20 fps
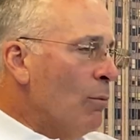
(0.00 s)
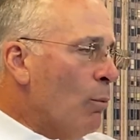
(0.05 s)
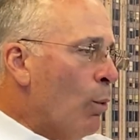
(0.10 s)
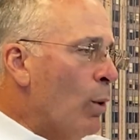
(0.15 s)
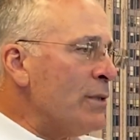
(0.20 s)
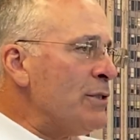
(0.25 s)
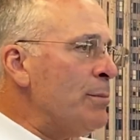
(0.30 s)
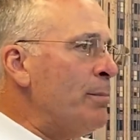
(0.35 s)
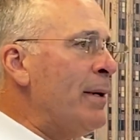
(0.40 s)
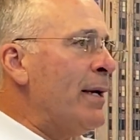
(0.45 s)

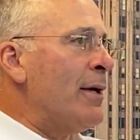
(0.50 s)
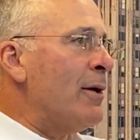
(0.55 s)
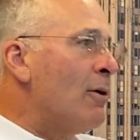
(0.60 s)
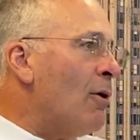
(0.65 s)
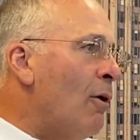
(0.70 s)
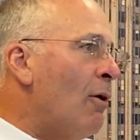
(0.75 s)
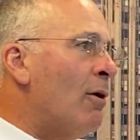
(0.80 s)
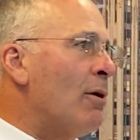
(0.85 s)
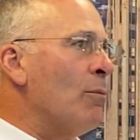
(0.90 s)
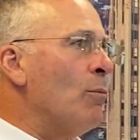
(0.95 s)
what's being
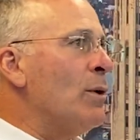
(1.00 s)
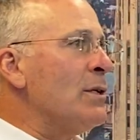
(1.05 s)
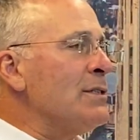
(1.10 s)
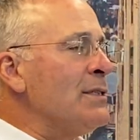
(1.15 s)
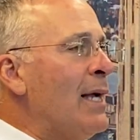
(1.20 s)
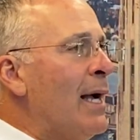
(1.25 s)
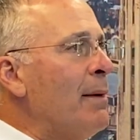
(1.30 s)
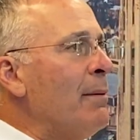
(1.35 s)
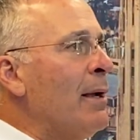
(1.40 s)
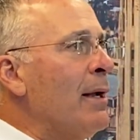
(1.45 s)
called and what's
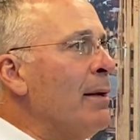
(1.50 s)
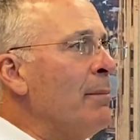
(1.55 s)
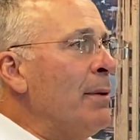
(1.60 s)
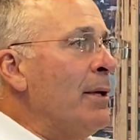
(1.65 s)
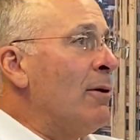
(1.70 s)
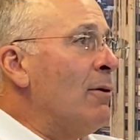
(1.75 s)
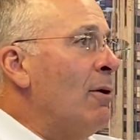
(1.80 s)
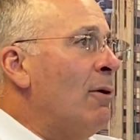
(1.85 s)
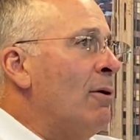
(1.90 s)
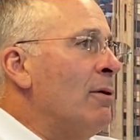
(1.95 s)
not going to be
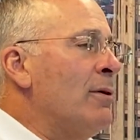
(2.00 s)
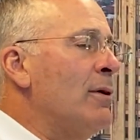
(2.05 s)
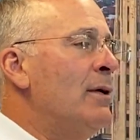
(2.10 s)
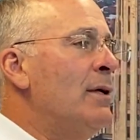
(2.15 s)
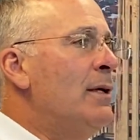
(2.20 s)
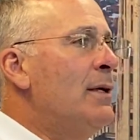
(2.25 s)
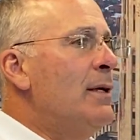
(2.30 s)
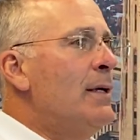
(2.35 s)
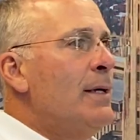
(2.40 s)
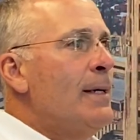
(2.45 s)
called.
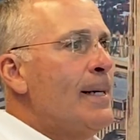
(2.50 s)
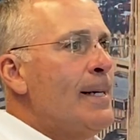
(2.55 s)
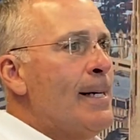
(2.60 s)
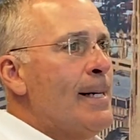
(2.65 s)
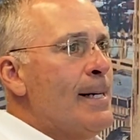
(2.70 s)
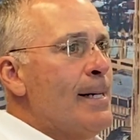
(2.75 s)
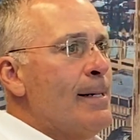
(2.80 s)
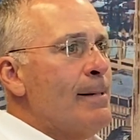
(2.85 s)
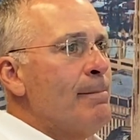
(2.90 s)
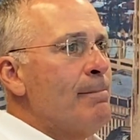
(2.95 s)

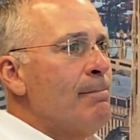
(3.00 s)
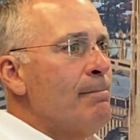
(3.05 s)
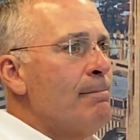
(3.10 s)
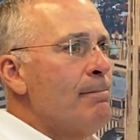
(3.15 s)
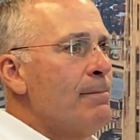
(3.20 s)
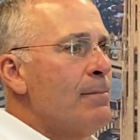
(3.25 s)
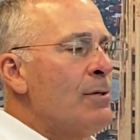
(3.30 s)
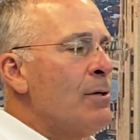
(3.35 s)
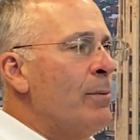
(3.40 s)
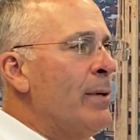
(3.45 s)
Um,
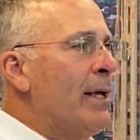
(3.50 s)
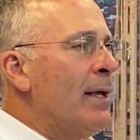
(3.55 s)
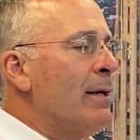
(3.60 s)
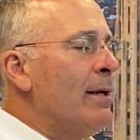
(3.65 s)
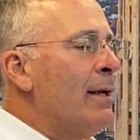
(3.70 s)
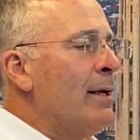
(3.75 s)
so we can,